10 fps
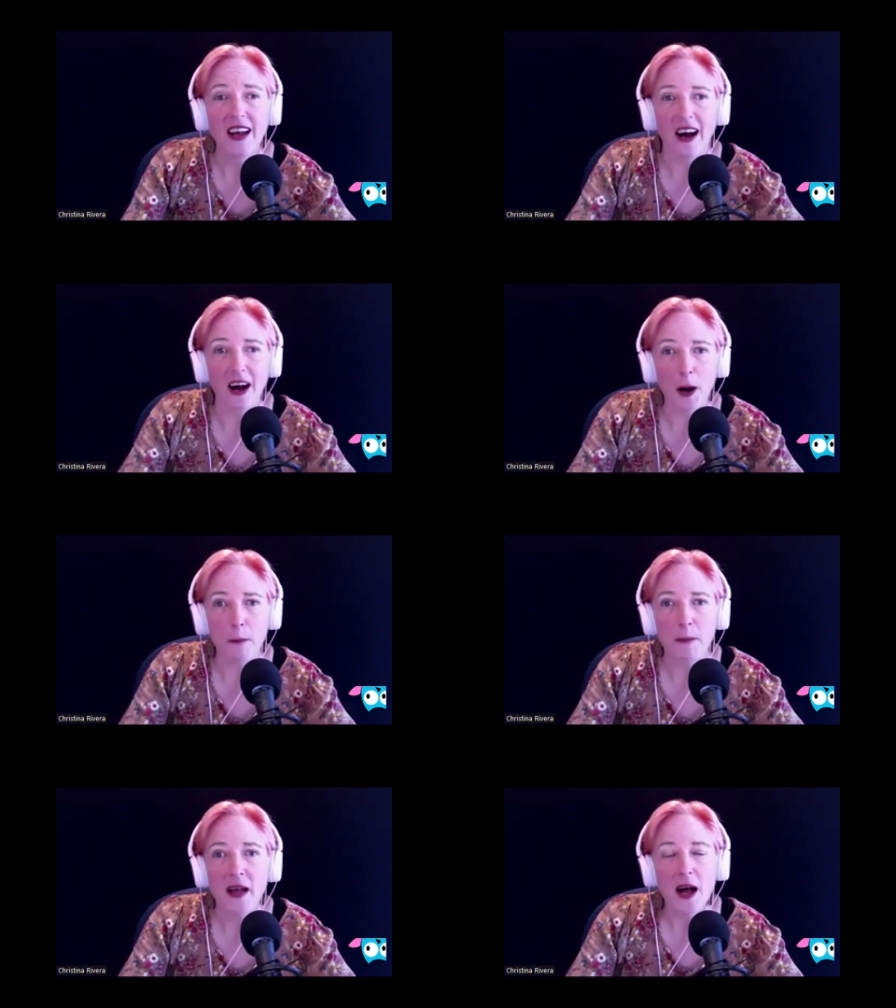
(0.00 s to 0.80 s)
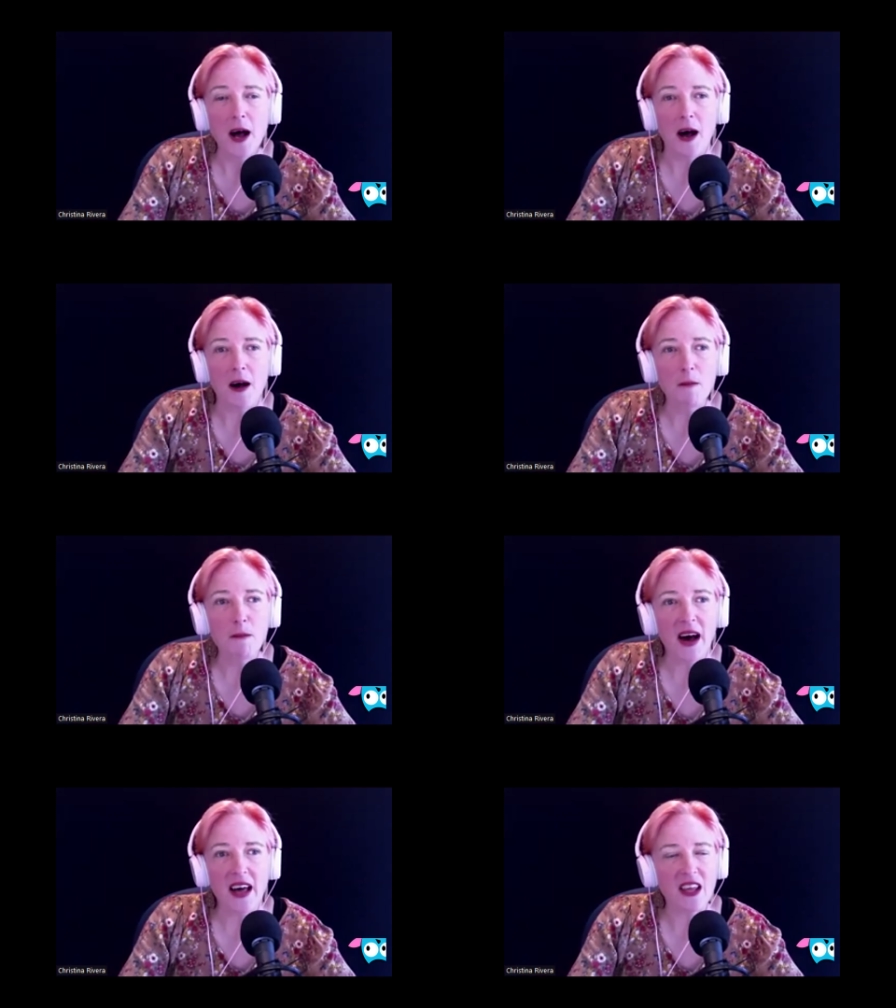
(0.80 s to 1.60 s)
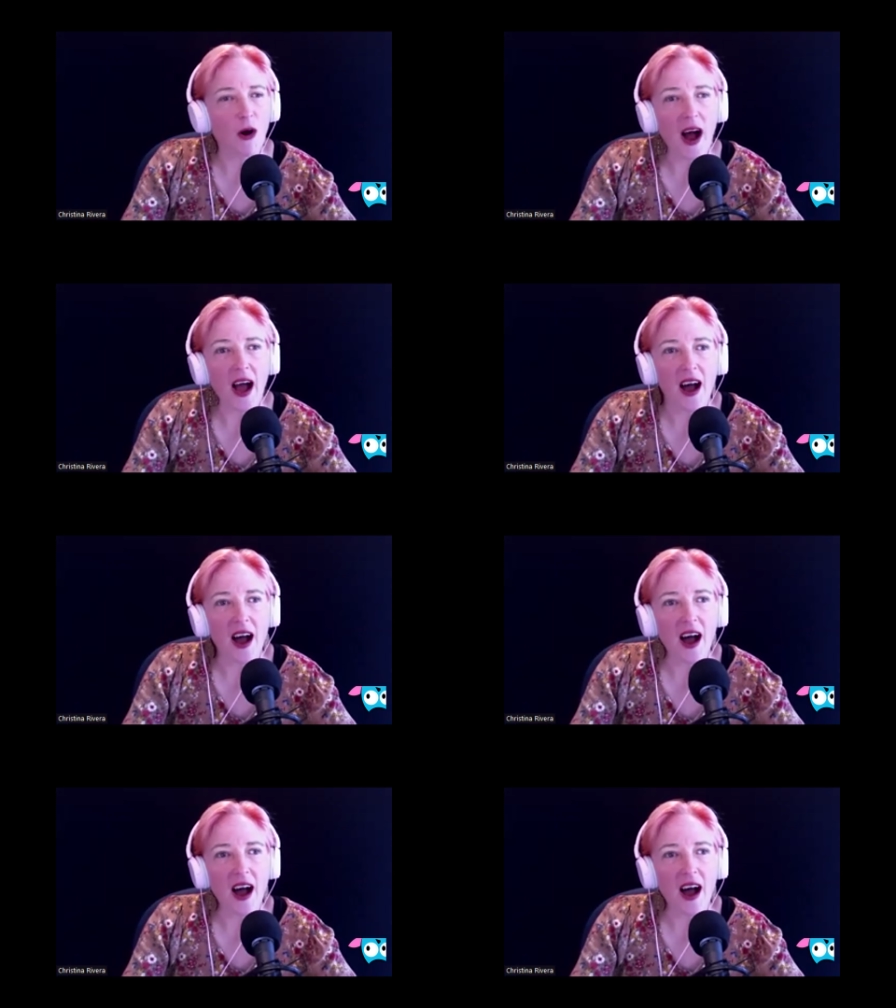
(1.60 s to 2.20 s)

Um, but you know, I